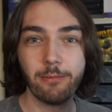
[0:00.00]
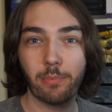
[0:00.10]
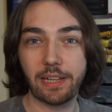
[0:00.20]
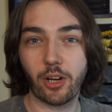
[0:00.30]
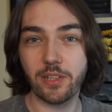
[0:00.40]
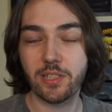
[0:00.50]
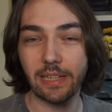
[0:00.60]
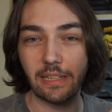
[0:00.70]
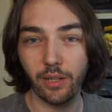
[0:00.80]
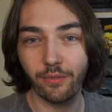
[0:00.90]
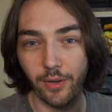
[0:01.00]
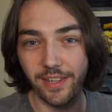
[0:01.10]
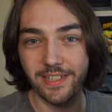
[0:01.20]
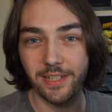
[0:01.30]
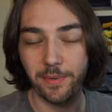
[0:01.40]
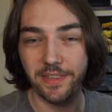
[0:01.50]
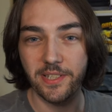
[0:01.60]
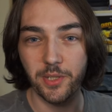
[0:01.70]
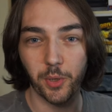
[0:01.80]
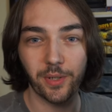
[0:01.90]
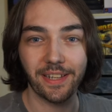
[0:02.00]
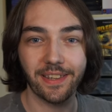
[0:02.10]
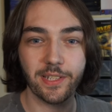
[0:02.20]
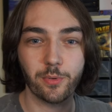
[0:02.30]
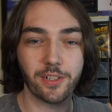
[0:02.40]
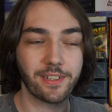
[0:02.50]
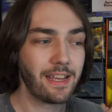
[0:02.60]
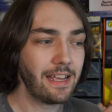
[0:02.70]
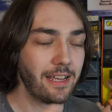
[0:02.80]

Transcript: but I honestly love what they did with the story in this one.